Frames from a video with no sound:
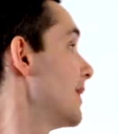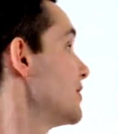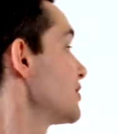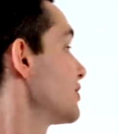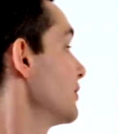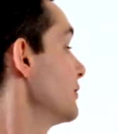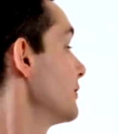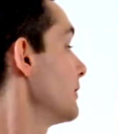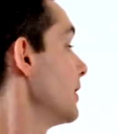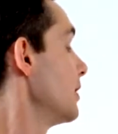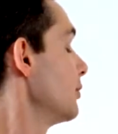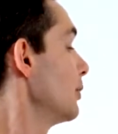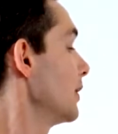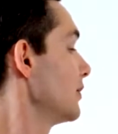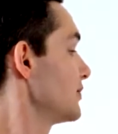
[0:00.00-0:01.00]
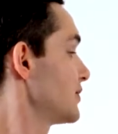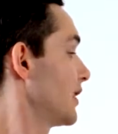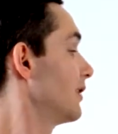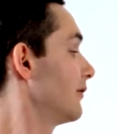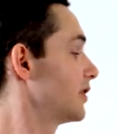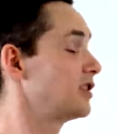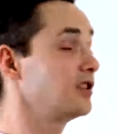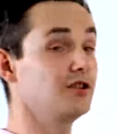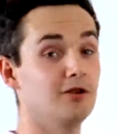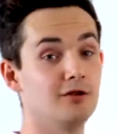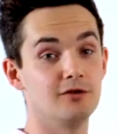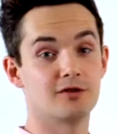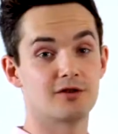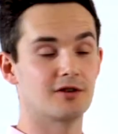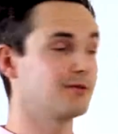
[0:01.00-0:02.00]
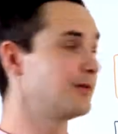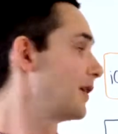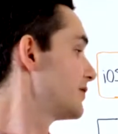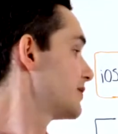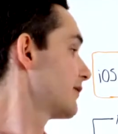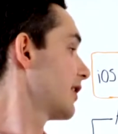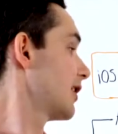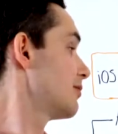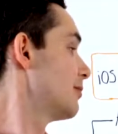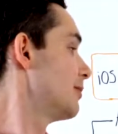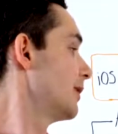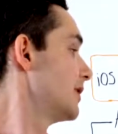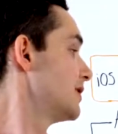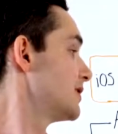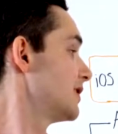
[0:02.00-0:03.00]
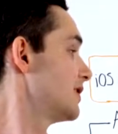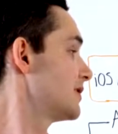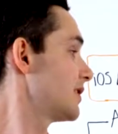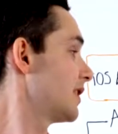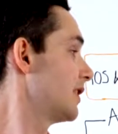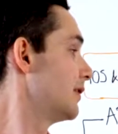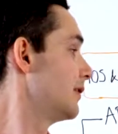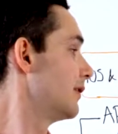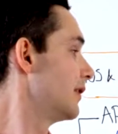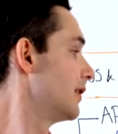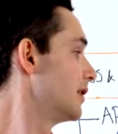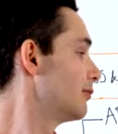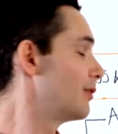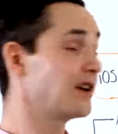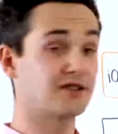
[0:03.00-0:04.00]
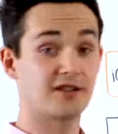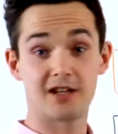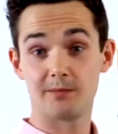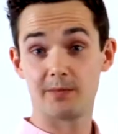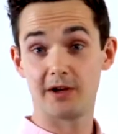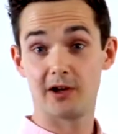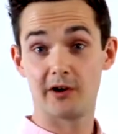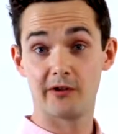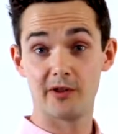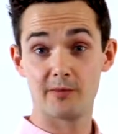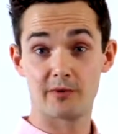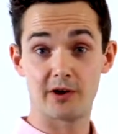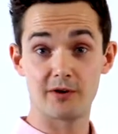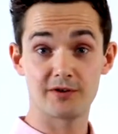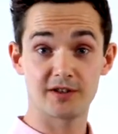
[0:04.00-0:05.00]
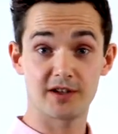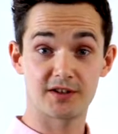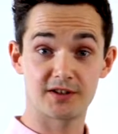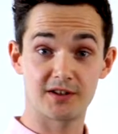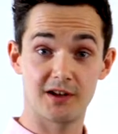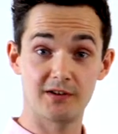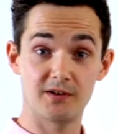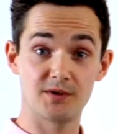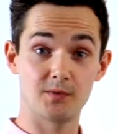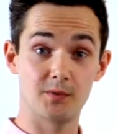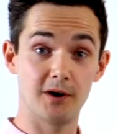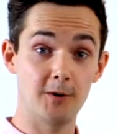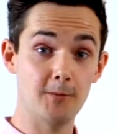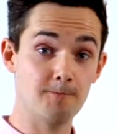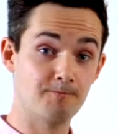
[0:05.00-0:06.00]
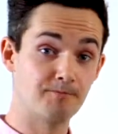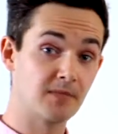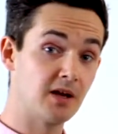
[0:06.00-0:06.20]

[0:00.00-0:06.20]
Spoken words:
mentioned, we also have a huge amount of capabilities in the REST API on the process side as well.